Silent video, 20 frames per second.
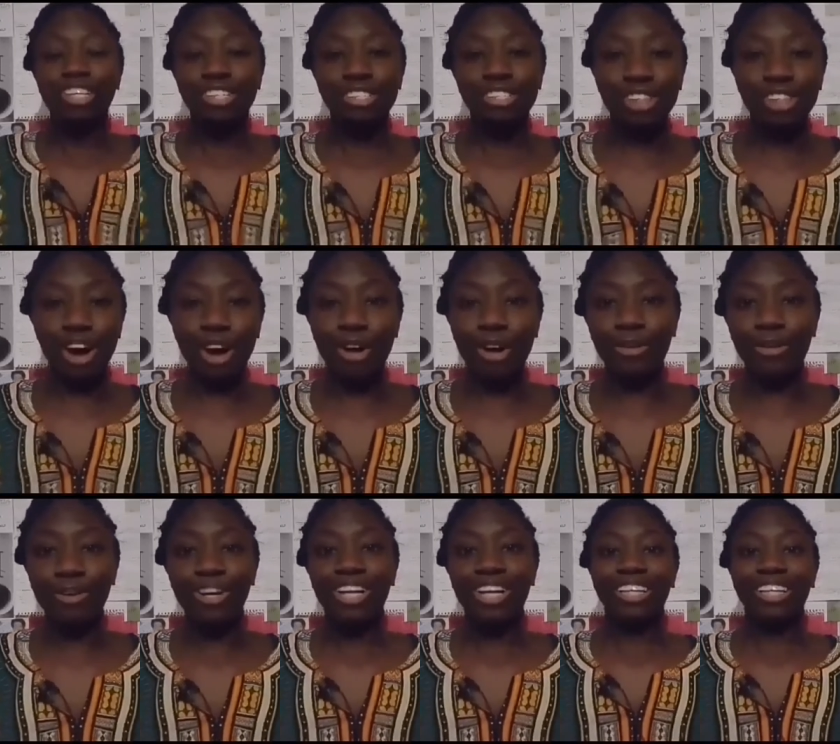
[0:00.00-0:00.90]

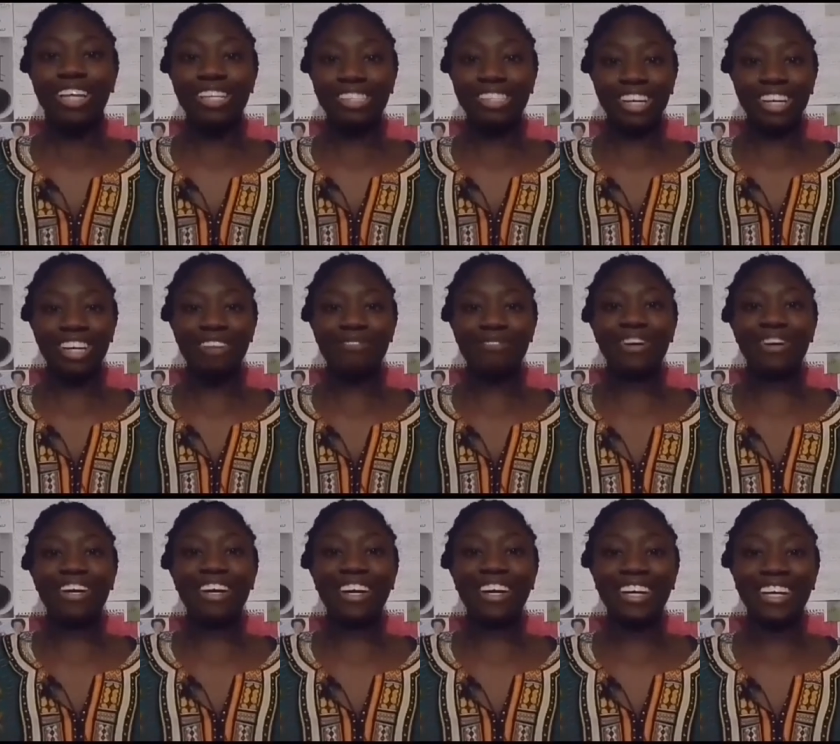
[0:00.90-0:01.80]
So, there's gonna
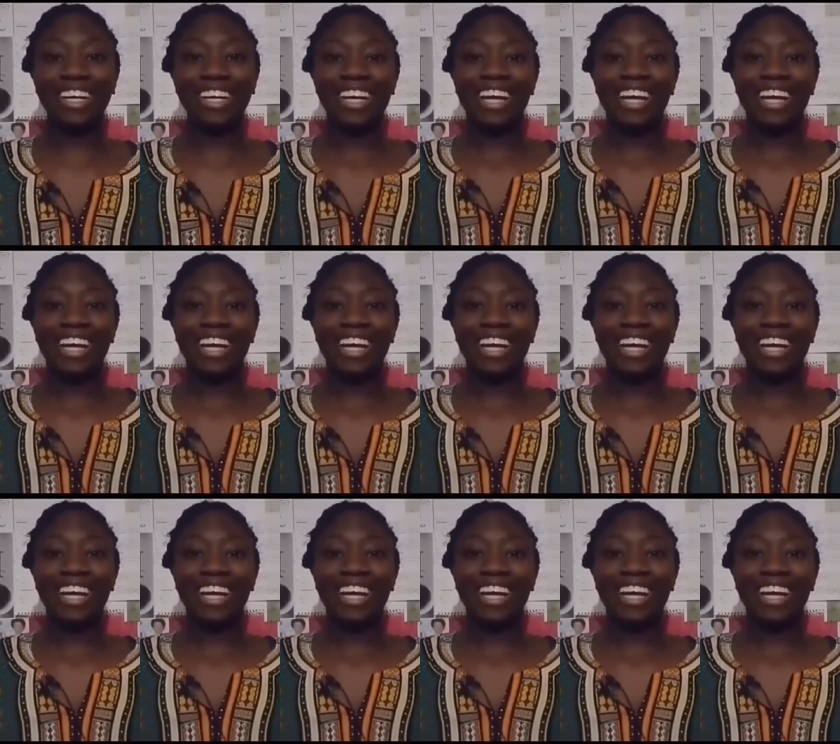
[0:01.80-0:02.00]
be